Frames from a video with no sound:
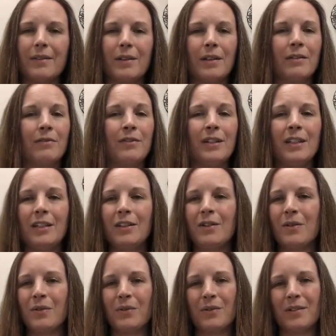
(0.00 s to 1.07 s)
the
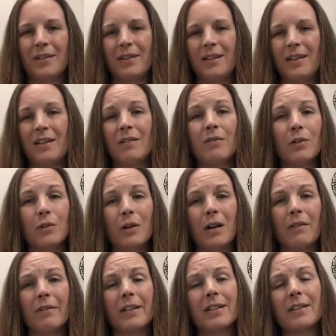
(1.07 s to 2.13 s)
videos, the
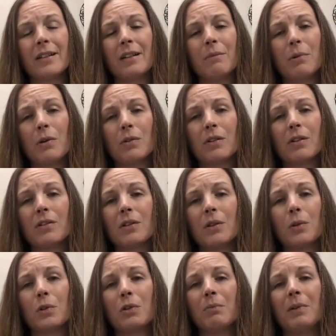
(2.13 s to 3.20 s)
infographics that I post on
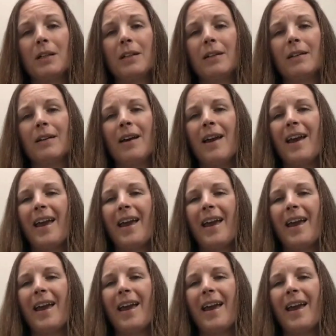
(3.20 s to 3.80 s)
social media,